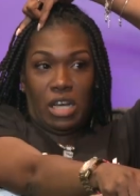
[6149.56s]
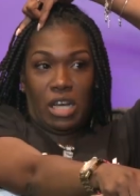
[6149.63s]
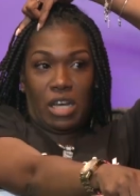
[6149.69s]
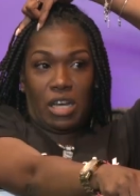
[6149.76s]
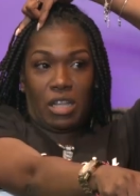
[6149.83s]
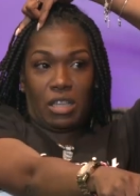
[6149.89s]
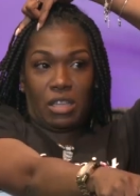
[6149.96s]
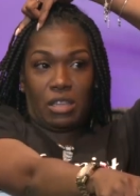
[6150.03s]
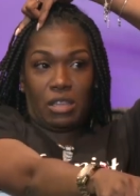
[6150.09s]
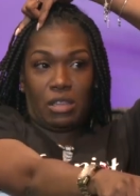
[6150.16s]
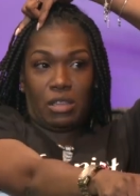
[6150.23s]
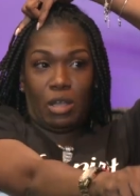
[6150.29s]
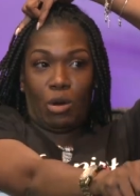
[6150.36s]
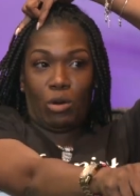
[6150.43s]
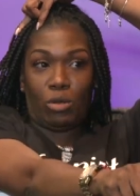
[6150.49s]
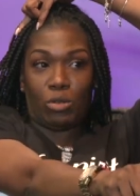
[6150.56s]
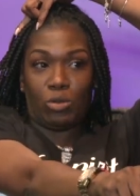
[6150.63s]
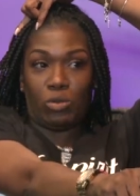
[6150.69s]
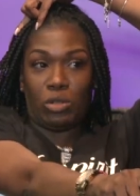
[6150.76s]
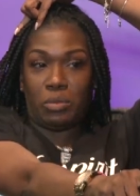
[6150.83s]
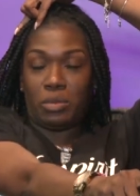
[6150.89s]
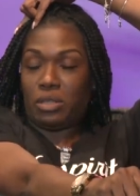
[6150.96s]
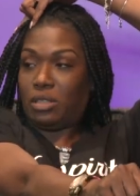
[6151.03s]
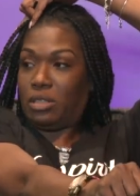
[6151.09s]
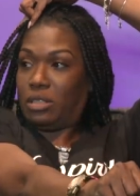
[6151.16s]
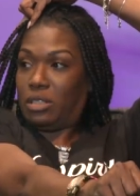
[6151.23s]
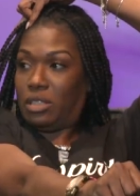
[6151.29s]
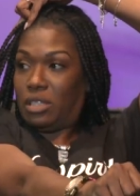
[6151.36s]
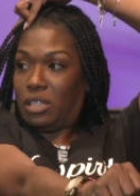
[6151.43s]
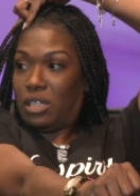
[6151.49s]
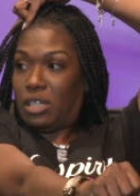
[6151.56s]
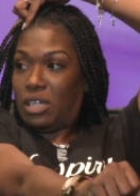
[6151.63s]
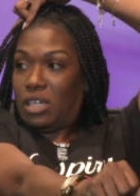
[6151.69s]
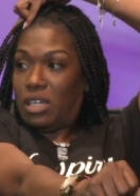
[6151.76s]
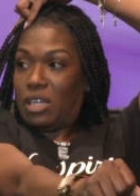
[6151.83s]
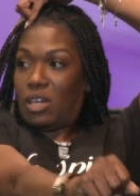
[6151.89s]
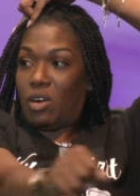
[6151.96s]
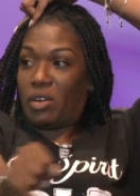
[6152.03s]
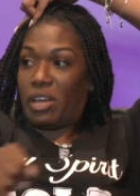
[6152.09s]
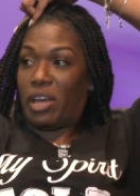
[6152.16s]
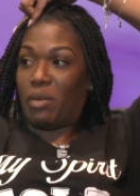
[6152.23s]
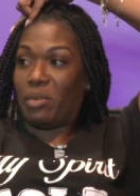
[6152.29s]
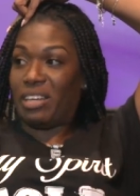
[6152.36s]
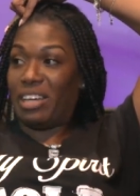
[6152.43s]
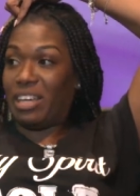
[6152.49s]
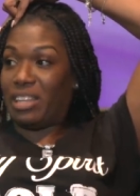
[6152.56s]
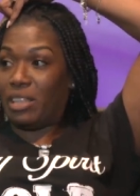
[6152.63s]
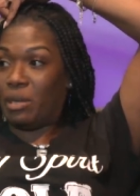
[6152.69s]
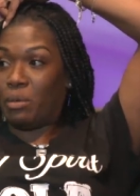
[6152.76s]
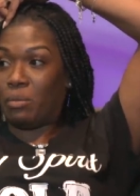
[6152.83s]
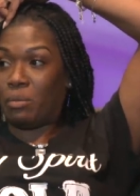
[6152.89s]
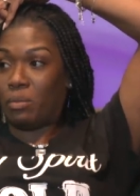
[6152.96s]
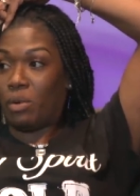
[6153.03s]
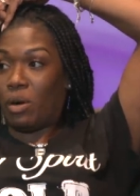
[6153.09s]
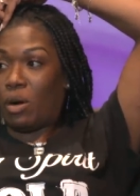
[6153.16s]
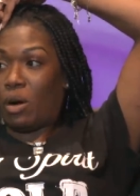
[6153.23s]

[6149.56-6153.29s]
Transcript: Yeah, those women. Okay, we get them.